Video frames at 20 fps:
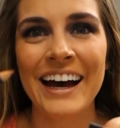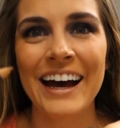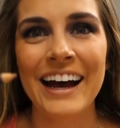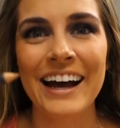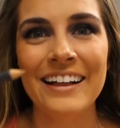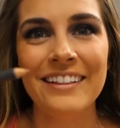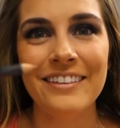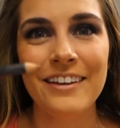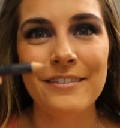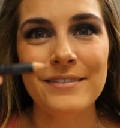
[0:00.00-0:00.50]

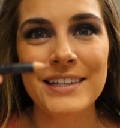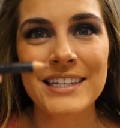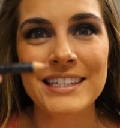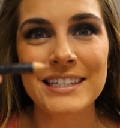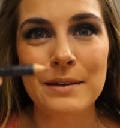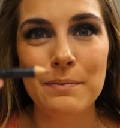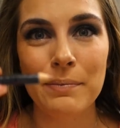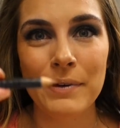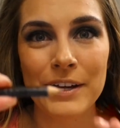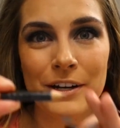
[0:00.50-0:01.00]
I love this
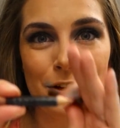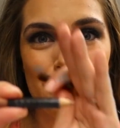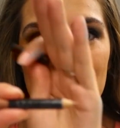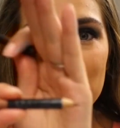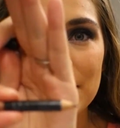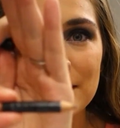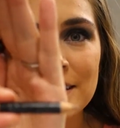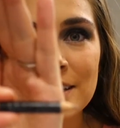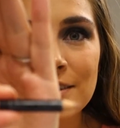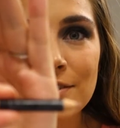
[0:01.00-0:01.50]
lip liner
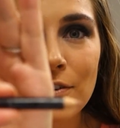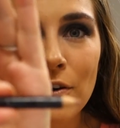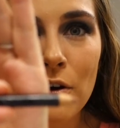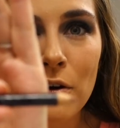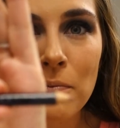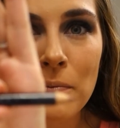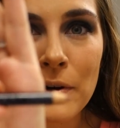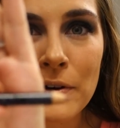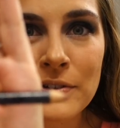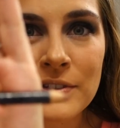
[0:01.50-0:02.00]
because it's
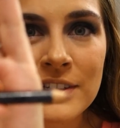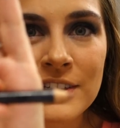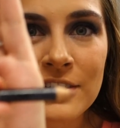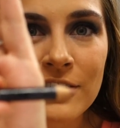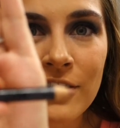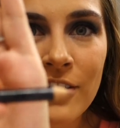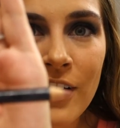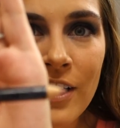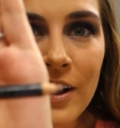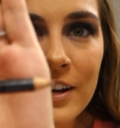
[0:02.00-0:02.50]

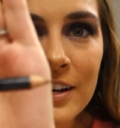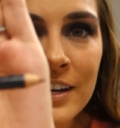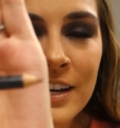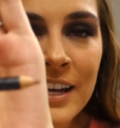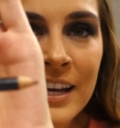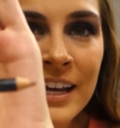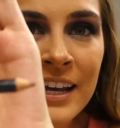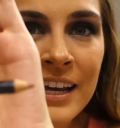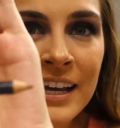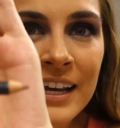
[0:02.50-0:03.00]
almost gone.
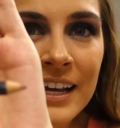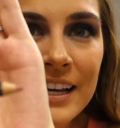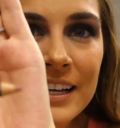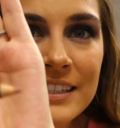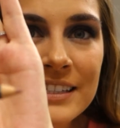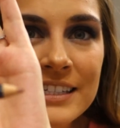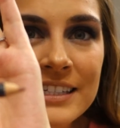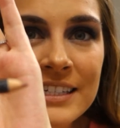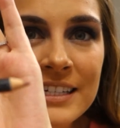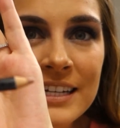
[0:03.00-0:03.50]

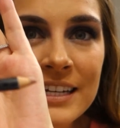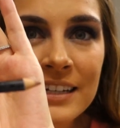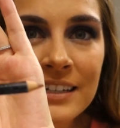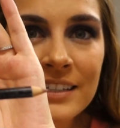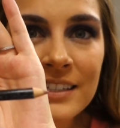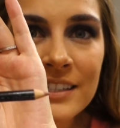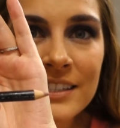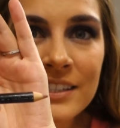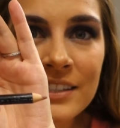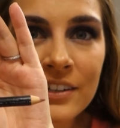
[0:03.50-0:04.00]
It's
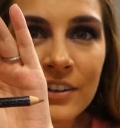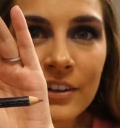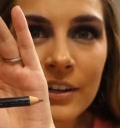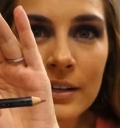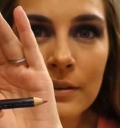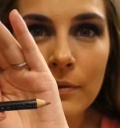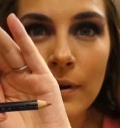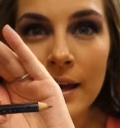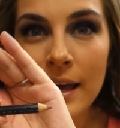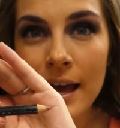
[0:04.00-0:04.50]
NYX or
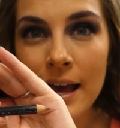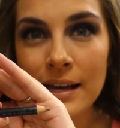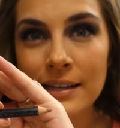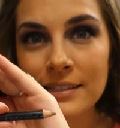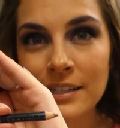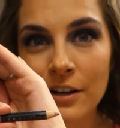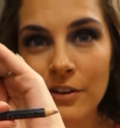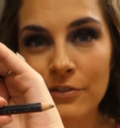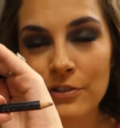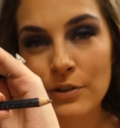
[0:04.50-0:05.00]
NYX,
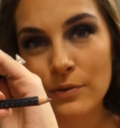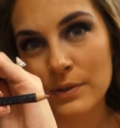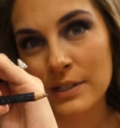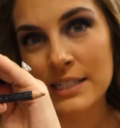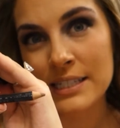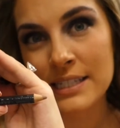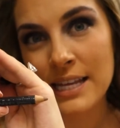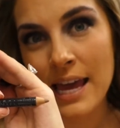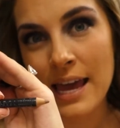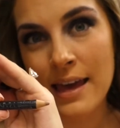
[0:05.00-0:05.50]
however you
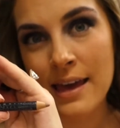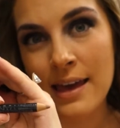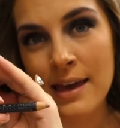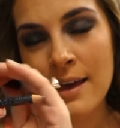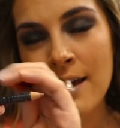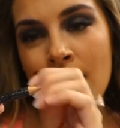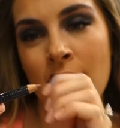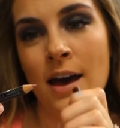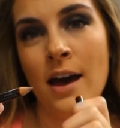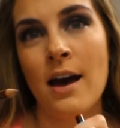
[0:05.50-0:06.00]
want to say
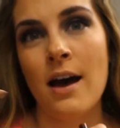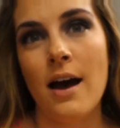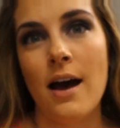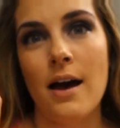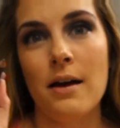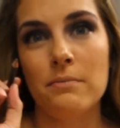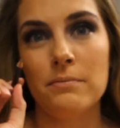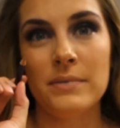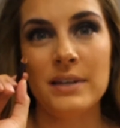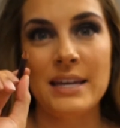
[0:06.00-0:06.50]
it,
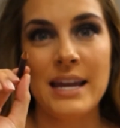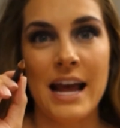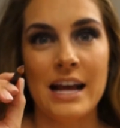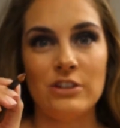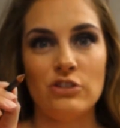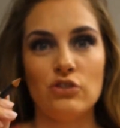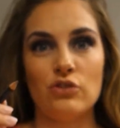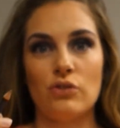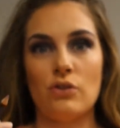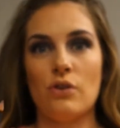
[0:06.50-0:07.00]

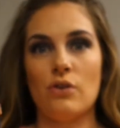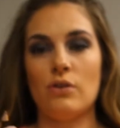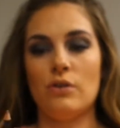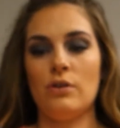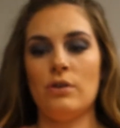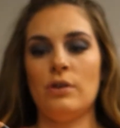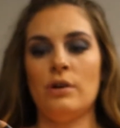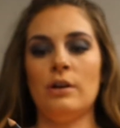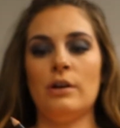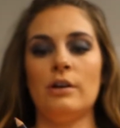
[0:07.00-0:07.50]
natural
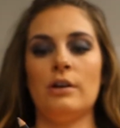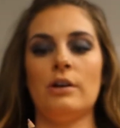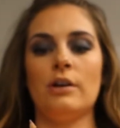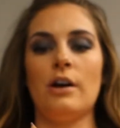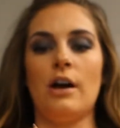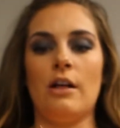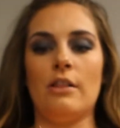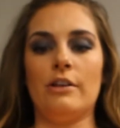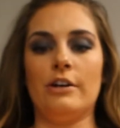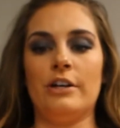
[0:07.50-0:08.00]

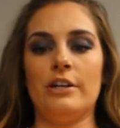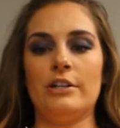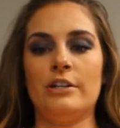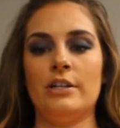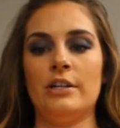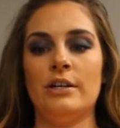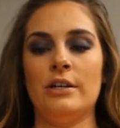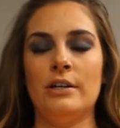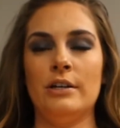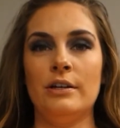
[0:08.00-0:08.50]
colored
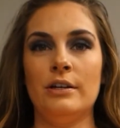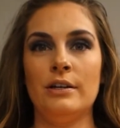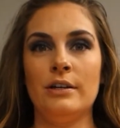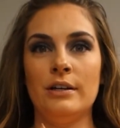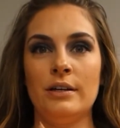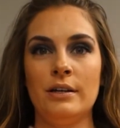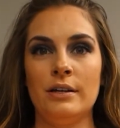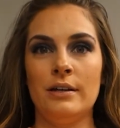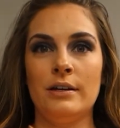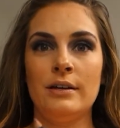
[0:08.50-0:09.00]

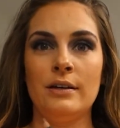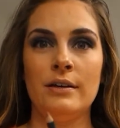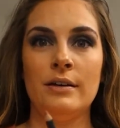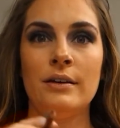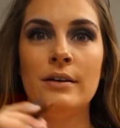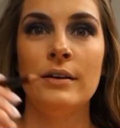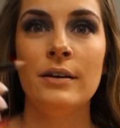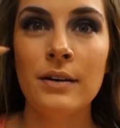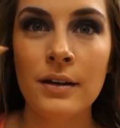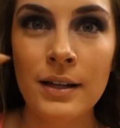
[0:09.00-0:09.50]

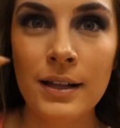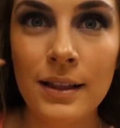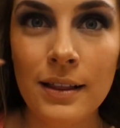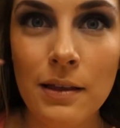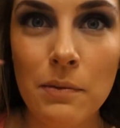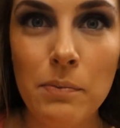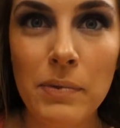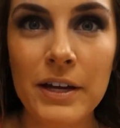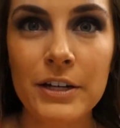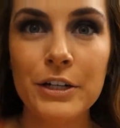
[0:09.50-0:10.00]

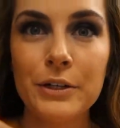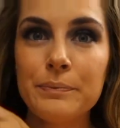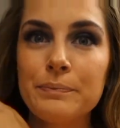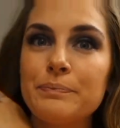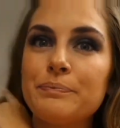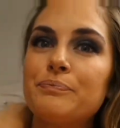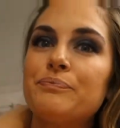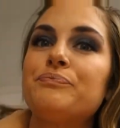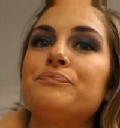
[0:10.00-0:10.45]
lip liner.